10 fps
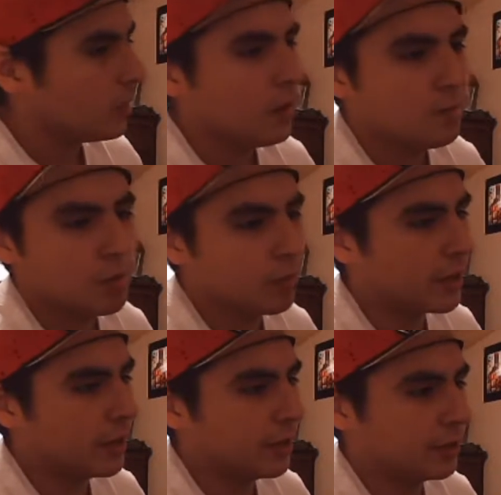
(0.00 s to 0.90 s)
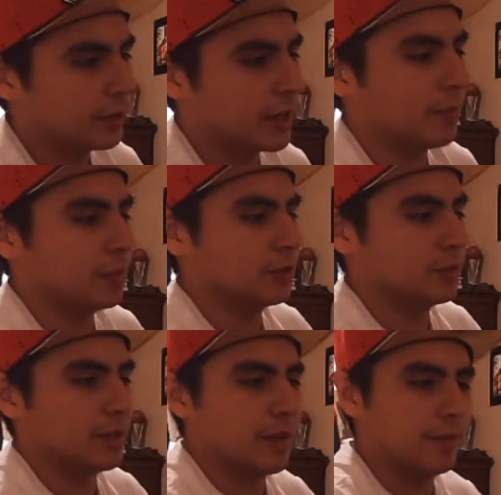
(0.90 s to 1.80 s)
But we got other rappers. We
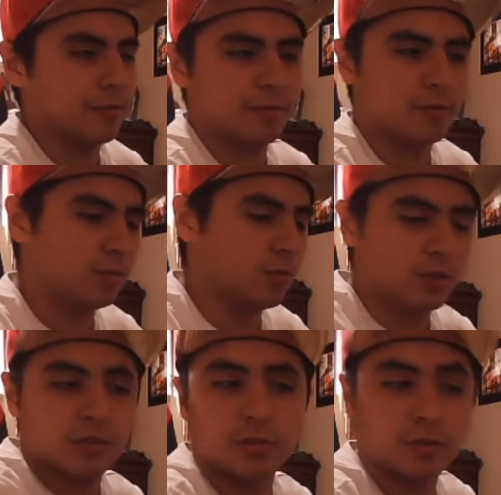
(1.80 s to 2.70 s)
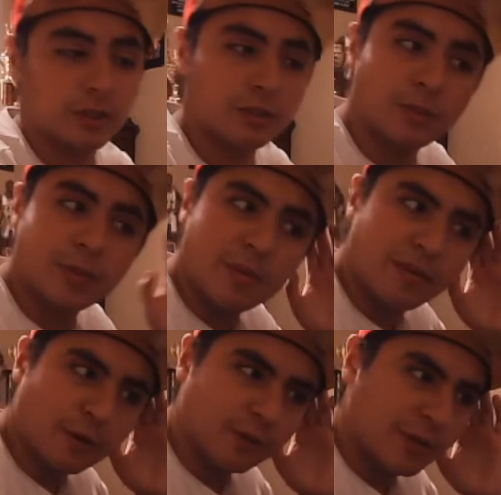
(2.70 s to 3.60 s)
got we're, well, this is gonna be my
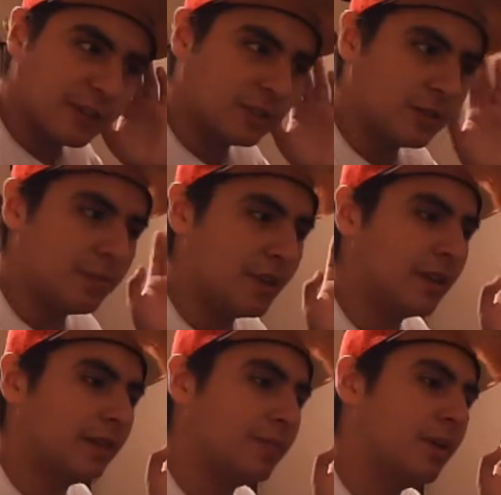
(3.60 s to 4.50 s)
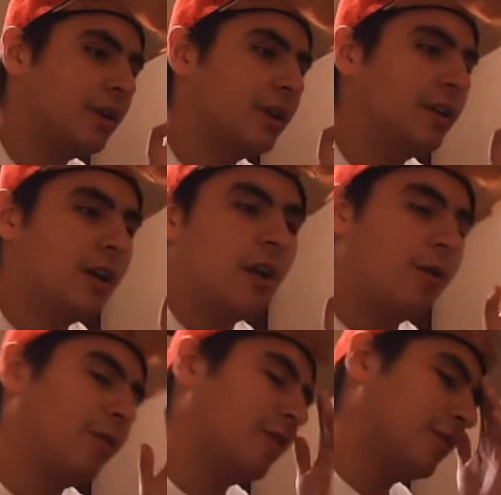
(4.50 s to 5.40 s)
first reaction to Big Pun.
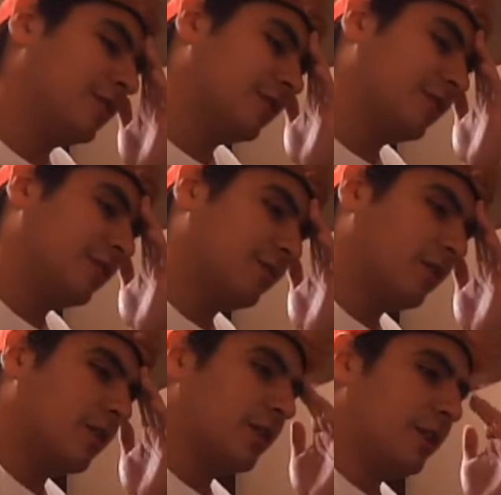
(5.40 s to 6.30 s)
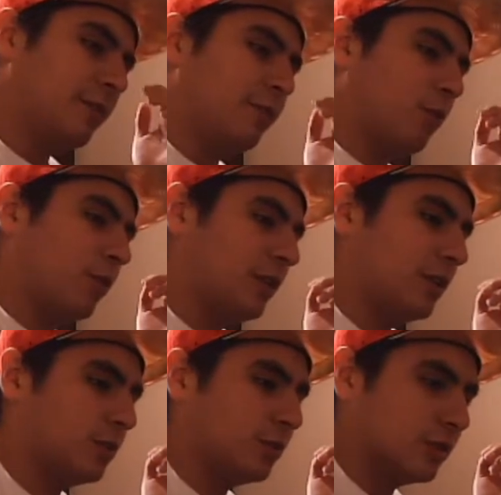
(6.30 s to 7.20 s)
We recently heard E forty,
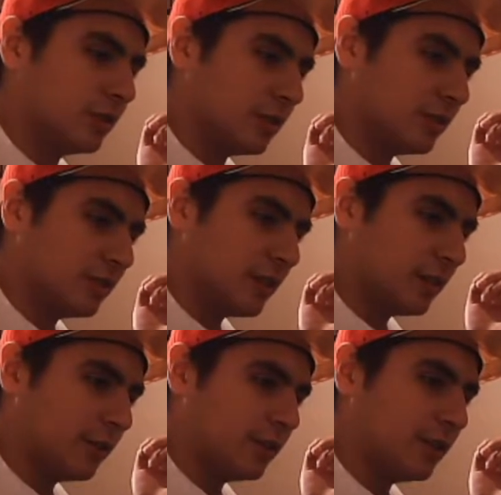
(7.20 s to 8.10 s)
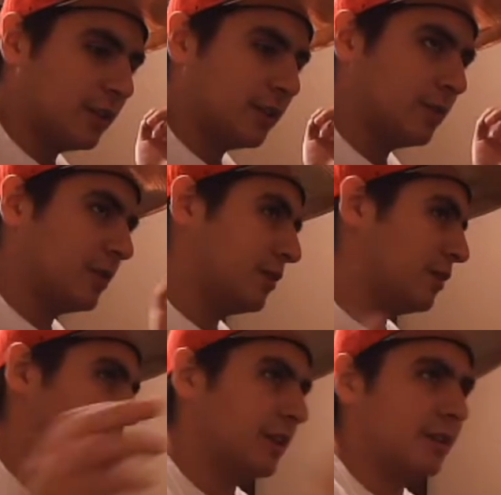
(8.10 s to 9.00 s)
who is on the side over here. We've
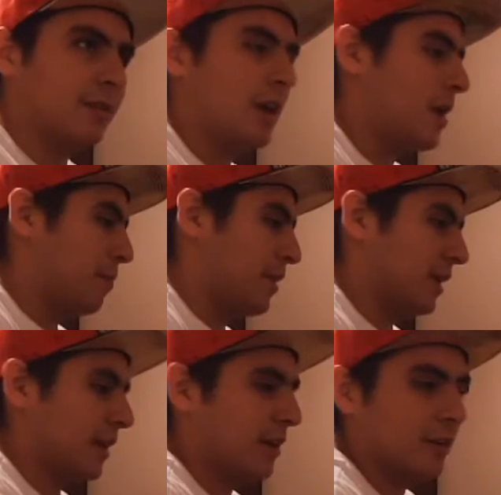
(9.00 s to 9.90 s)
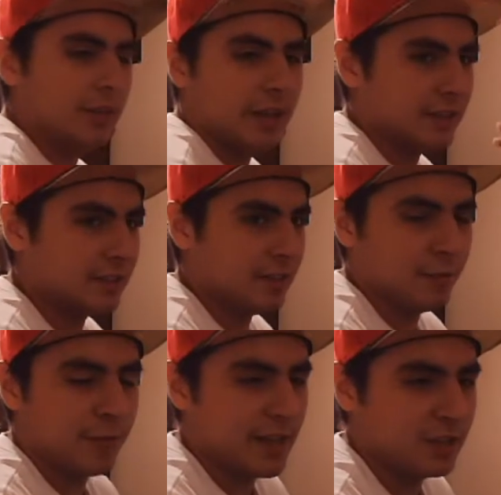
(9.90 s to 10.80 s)
done Big L, like I said,
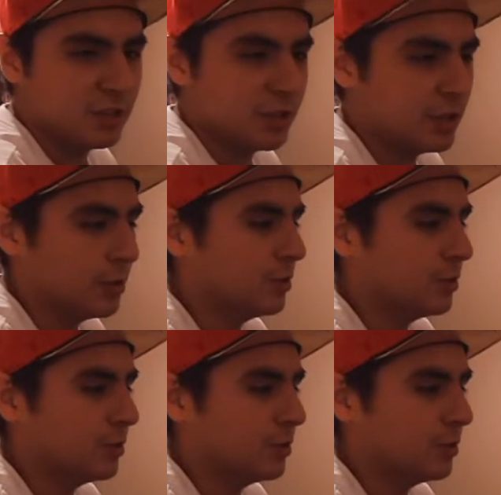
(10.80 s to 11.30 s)
Fat Joe.